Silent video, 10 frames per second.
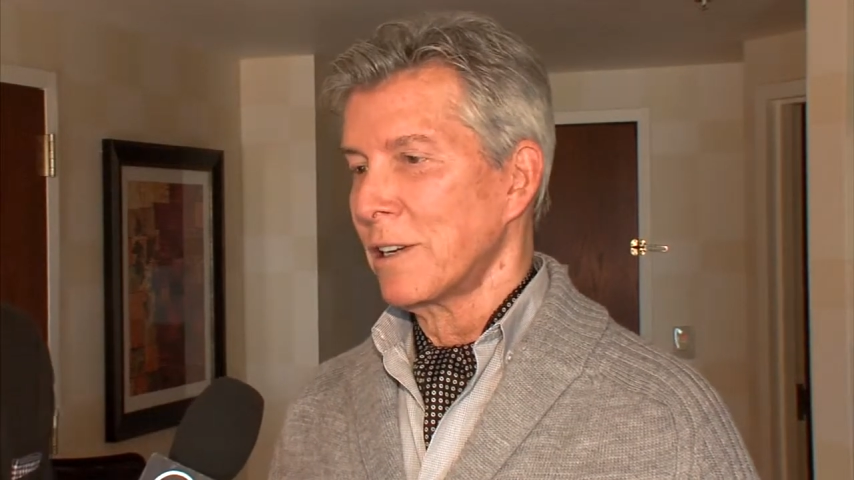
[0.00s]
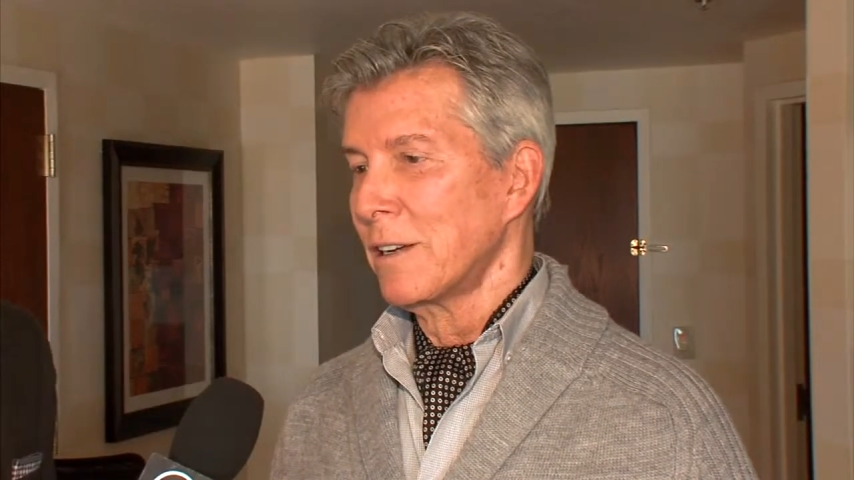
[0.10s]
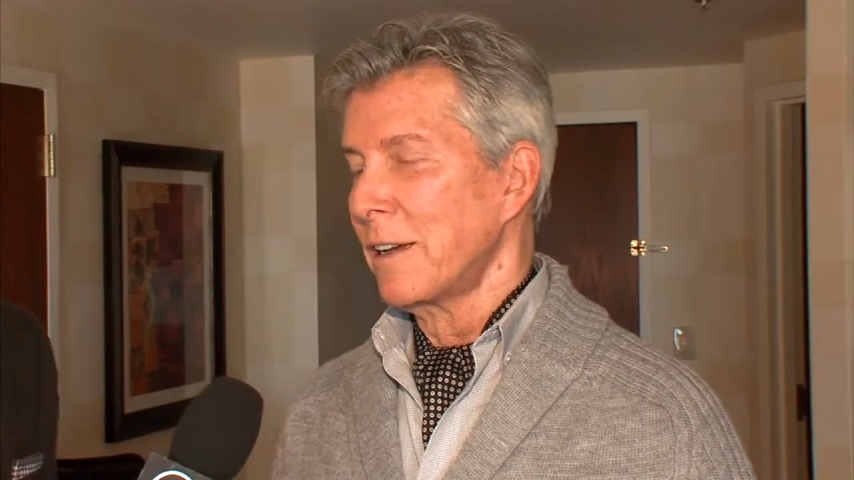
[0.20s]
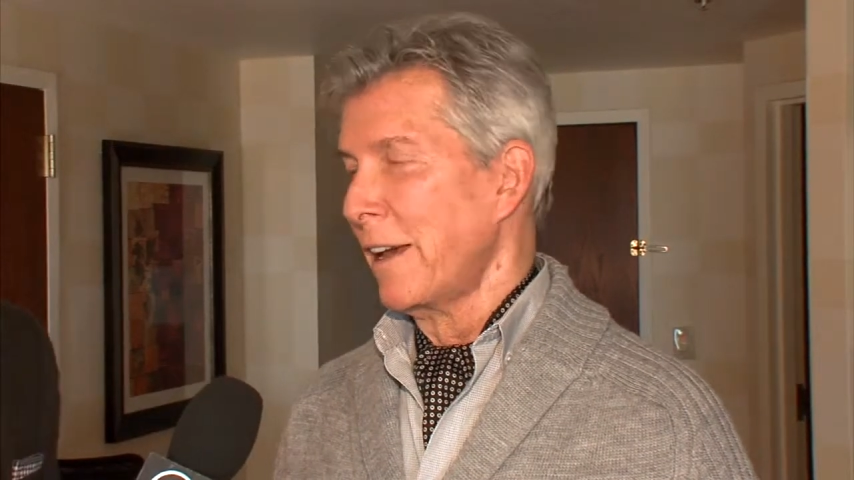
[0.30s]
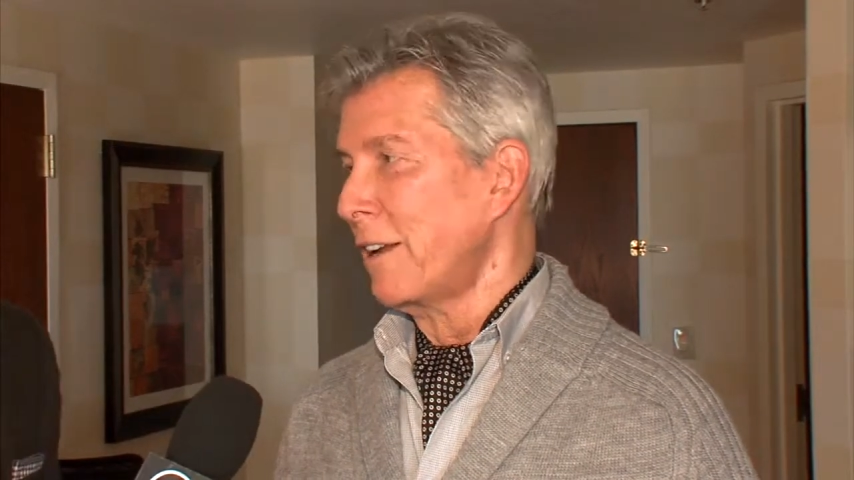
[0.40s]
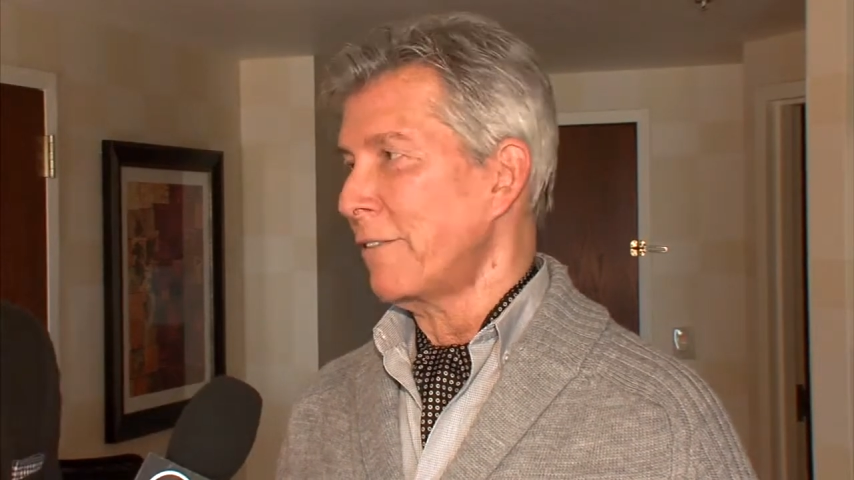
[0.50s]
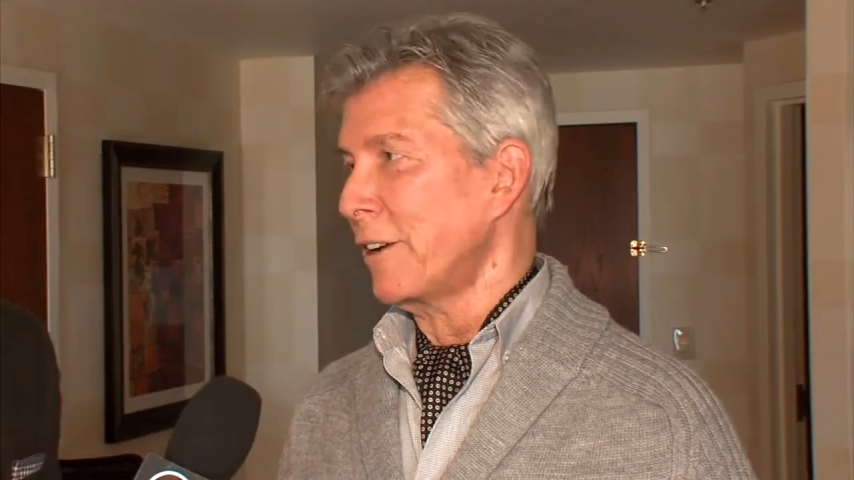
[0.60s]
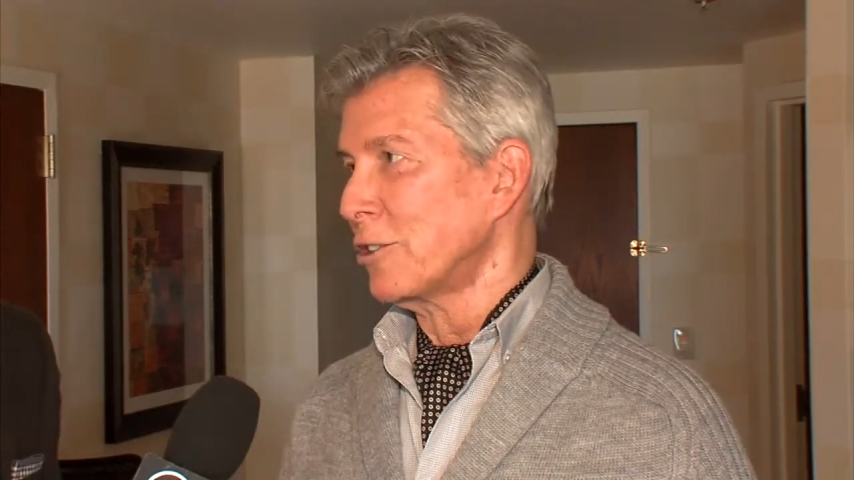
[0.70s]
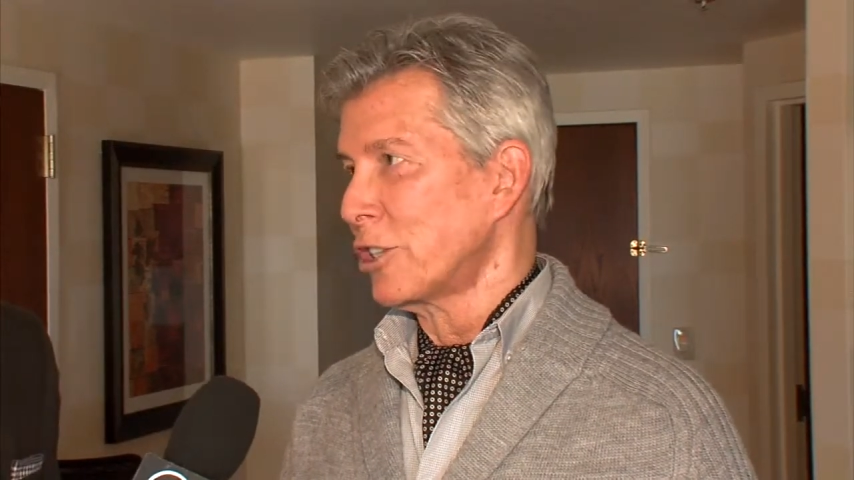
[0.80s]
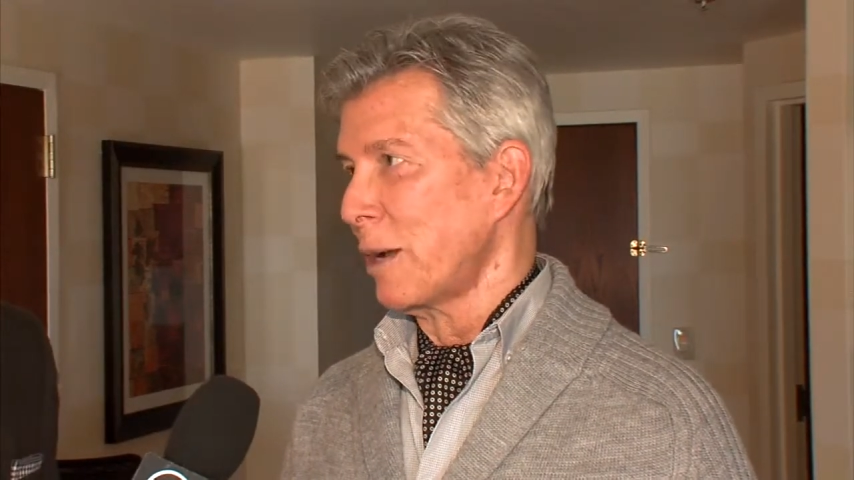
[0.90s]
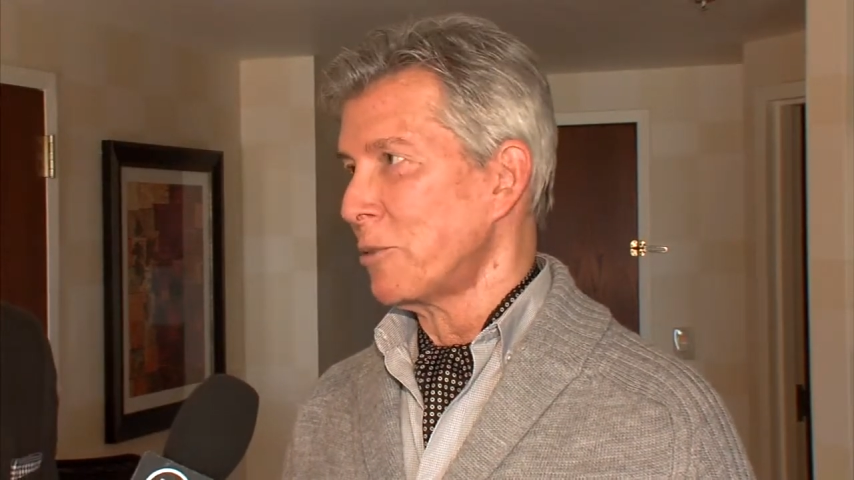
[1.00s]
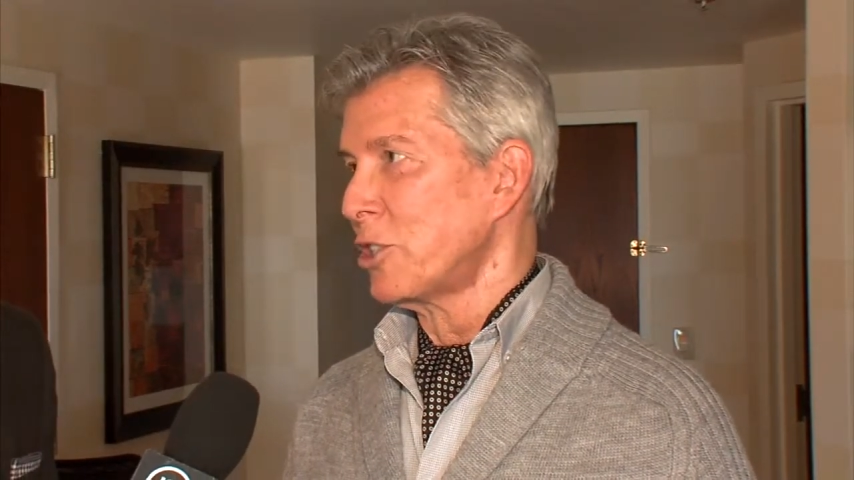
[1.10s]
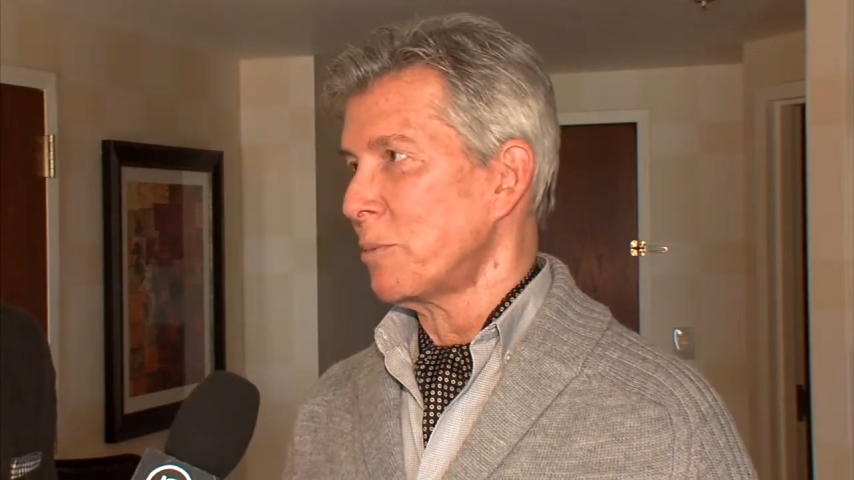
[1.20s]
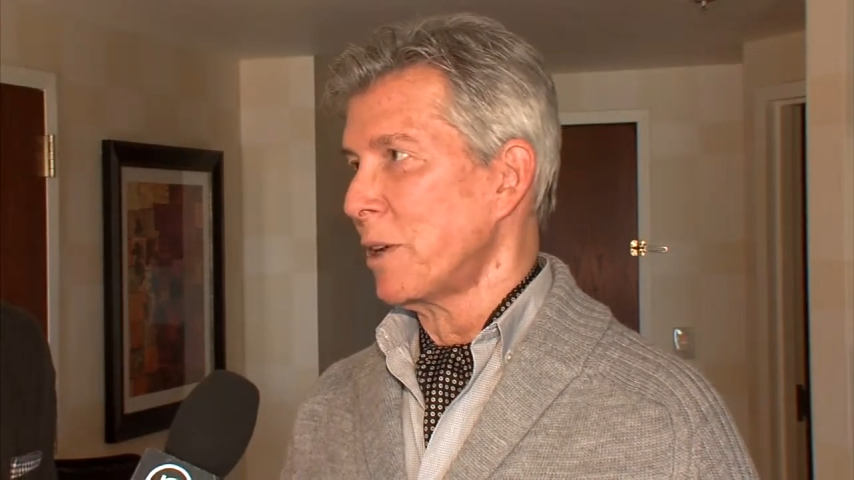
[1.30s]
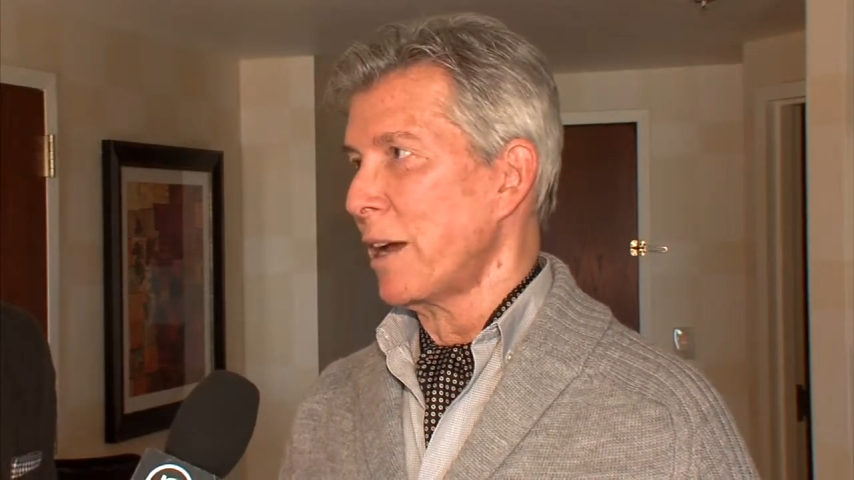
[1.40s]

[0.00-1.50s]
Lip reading: NFL championship